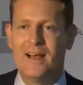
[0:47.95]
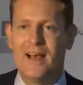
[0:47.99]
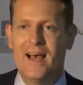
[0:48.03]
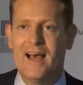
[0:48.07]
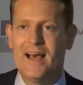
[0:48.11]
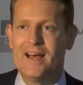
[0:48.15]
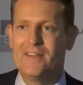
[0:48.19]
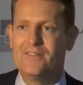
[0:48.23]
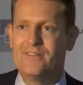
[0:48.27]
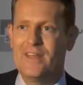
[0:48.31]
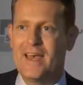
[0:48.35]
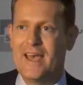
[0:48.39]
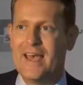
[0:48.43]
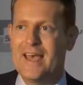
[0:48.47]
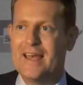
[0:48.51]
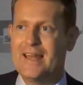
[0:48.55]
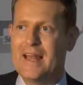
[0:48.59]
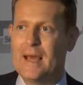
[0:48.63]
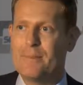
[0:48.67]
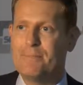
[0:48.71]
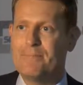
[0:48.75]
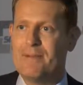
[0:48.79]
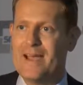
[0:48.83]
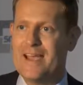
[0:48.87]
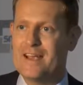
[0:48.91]
and then
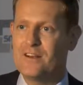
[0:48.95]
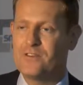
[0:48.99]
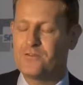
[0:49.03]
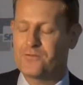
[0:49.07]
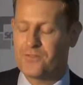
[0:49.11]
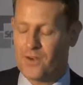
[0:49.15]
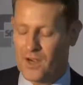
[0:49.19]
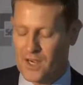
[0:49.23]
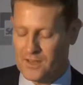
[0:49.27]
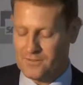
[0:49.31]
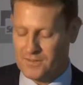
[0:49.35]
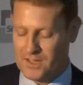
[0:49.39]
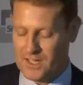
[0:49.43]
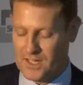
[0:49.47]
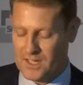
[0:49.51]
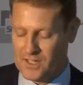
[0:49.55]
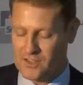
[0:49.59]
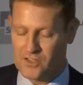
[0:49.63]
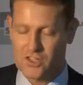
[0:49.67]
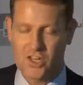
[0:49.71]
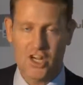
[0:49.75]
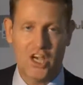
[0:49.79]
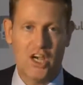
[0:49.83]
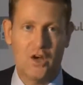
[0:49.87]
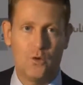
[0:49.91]
about 5
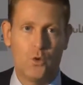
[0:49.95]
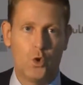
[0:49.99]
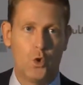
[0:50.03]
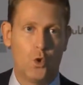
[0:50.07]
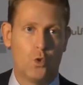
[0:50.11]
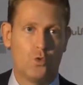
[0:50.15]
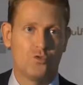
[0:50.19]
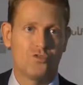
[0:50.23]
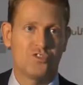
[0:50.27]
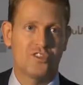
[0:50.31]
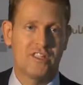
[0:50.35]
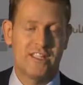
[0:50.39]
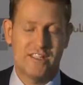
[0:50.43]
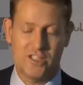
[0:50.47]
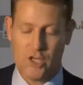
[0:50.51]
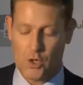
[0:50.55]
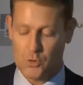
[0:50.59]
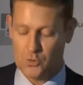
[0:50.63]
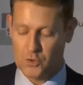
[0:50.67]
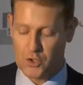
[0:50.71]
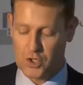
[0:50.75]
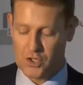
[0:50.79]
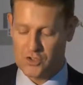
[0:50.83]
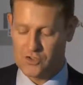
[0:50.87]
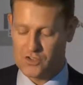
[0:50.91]
years ago, launched his
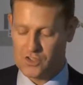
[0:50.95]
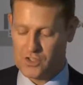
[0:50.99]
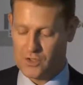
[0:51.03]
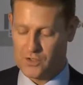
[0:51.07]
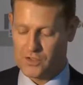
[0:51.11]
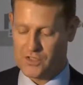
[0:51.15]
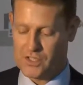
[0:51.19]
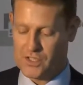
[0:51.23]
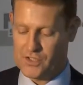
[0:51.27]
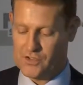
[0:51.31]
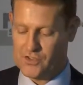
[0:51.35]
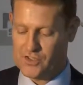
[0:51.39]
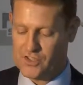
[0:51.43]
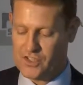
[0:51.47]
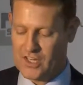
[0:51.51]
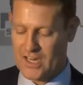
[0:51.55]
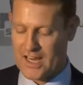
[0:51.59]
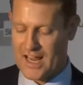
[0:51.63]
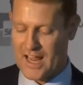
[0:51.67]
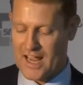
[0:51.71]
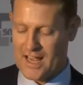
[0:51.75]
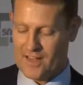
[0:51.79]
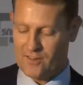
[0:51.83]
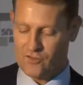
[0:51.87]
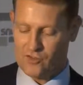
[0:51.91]
own consultancy,
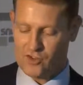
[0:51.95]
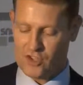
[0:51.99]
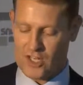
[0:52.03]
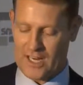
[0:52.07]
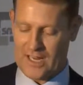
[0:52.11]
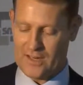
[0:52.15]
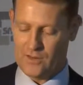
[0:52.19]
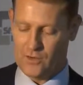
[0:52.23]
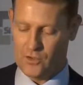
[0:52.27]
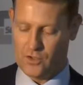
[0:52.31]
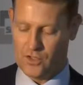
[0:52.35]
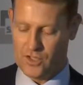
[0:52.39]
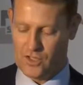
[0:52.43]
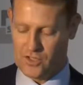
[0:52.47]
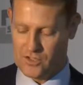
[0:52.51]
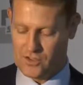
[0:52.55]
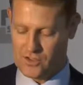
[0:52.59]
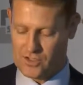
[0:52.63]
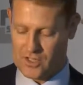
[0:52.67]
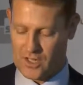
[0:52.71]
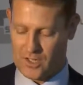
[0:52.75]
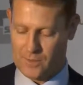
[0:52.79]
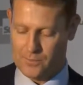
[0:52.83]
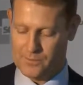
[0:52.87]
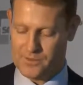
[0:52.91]
Channel
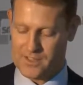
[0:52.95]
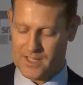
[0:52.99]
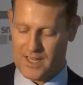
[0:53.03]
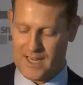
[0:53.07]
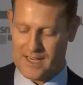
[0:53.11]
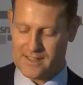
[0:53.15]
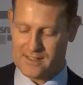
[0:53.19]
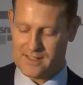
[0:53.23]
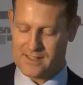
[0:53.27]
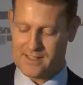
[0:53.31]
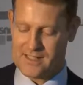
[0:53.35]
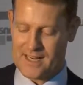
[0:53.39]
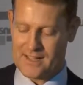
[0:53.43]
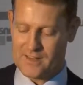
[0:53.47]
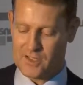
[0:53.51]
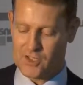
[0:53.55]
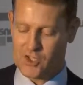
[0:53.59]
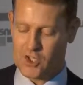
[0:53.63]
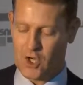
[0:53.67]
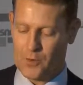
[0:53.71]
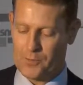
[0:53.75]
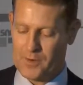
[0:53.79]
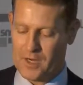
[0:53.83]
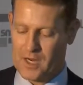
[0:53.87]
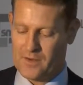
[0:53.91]
Sculptor. As I say, the
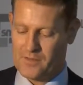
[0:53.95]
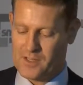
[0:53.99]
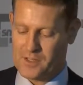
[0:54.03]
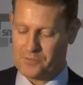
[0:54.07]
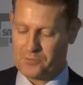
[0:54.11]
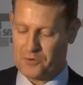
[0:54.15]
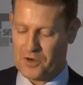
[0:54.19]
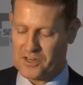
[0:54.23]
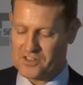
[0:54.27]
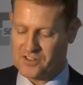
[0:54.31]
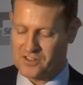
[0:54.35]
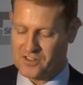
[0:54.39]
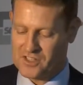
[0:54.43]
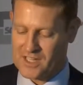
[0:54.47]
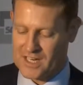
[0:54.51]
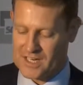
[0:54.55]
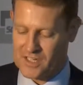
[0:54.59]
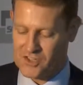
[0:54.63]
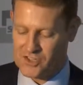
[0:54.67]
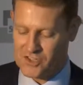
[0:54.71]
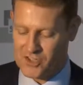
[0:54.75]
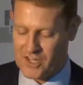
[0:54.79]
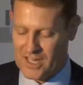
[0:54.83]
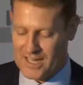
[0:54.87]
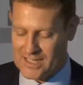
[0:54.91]
topic of his
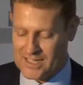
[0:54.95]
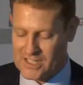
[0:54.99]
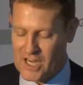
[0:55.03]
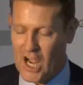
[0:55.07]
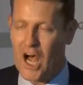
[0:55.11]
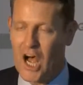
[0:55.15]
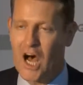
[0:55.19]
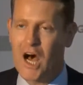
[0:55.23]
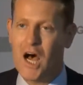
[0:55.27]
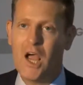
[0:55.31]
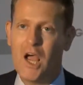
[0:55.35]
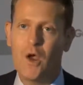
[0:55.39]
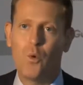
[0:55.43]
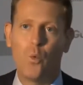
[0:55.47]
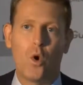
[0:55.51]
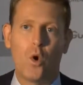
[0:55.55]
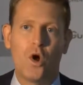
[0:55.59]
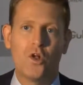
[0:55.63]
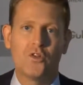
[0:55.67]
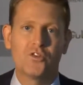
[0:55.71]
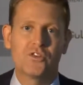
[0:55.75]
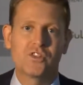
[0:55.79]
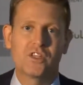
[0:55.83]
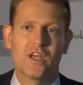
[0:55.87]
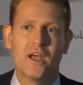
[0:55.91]
presentation is I
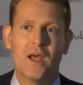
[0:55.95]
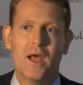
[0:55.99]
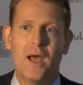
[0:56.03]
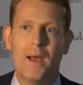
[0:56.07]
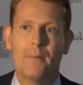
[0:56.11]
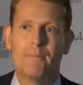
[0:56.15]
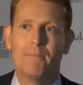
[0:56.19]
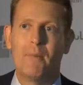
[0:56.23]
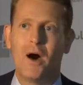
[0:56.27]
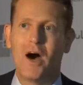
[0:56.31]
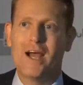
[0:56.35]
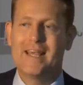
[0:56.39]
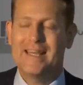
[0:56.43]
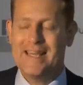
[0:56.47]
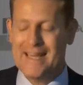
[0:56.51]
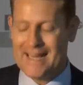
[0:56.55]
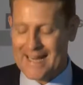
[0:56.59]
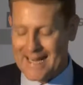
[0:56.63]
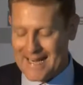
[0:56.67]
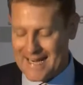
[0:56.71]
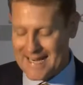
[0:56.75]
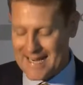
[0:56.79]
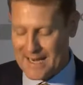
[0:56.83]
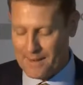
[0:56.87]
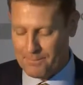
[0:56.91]
Want My
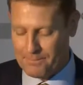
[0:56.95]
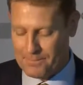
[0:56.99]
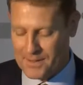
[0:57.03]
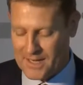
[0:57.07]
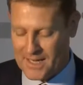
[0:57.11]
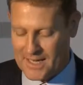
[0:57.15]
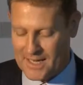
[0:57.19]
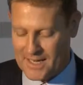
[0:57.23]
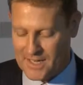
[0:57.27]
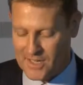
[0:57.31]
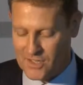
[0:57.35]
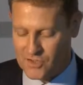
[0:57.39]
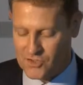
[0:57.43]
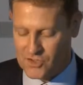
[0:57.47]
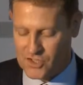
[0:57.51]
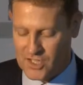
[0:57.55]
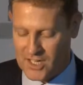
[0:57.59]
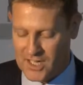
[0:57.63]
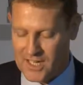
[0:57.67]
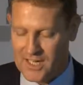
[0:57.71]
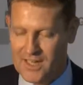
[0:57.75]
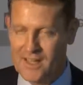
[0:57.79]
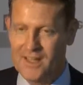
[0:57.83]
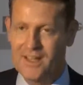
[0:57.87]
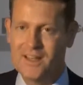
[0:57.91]

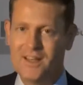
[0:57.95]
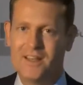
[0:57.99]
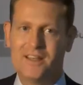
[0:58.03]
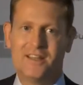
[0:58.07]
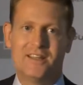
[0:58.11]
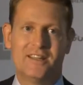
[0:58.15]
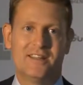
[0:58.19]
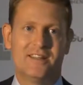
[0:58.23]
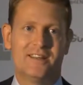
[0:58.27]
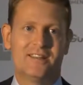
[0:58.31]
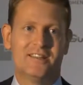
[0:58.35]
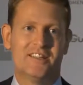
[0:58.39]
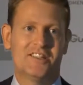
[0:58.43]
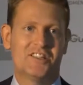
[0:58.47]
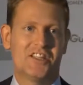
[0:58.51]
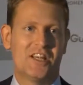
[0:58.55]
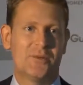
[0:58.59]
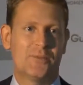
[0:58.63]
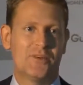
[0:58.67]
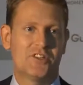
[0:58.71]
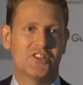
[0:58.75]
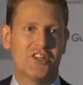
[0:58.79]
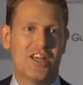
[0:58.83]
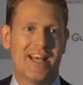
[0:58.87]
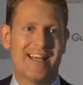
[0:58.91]
EPG.
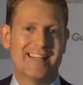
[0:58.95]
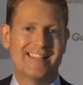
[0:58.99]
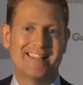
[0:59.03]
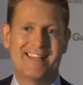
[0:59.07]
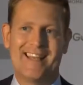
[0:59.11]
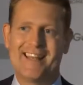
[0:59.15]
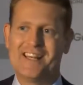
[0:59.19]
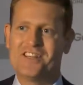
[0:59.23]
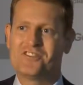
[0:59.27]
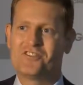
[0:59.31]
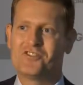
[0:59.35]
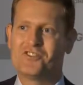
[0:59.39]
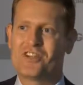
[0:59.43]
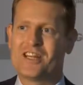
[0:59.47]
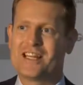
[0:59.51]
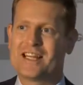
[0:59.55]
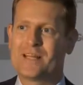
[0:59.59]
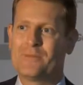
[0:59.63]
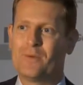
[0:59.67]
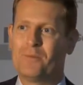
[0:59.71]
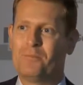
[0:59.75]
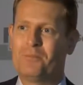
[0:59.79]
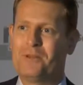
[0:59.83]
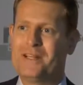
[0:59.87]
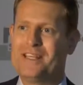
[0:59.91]
Distinguished guests, ladies and
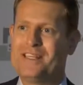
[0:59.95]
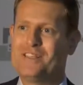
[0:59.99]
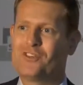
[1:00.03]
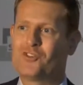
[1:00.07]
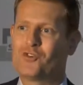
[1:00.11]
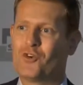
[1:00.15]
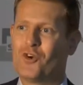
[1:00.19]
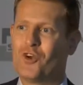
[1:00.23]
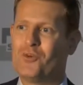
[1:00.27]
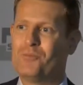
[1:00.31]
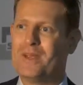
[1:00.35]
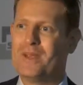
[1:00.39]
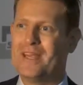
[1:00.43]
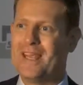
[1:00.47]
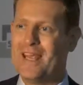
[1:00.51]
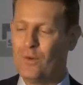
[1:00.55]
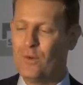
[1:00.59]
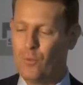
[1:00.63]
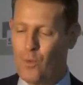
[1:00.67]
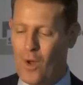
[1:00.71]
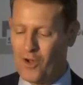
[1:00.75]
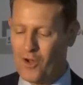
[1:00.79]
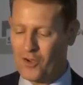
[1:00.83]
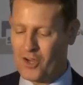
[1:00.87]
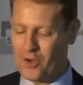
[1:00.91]
gentlemen, please join me in
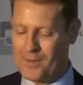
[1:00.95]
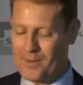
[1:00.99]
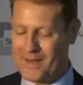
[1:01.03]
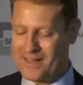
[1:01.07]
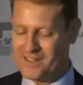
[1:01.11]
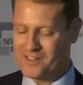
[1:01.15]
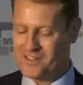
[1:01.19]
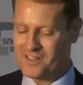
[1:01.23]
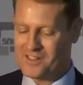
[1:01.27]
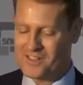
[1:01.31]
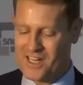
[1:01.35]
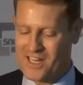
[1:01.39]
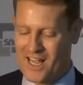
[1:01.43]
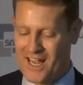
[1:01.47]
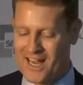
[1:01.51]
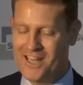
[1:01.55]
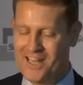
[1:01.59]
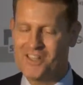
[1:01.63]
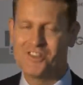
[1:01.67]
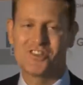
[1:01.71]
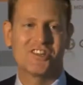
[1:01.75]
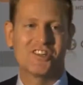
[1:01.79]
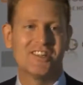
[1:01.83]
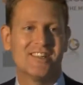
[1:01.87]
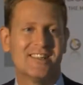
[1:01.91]
welcoming to the
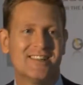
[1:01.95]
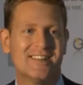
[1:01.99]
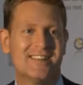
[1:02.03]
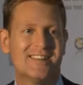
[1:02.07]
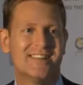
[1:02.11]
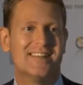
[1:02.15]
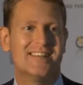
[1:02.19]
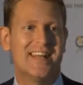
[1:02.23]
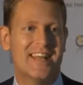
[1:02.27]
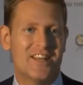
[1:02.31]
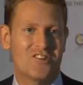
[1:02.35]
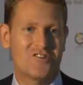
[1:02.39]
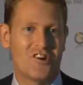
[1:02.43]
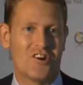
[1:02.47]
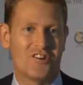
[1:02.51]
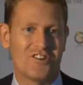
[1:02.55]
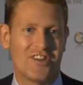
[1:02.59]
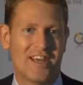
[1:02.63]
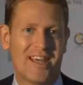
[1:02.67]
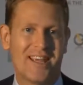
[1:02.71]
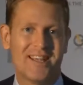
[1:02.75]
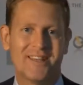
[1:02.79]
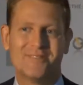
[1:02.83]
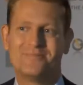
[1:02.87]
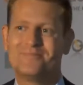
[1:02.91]
stage Nick
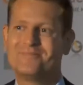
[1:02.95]
Grande.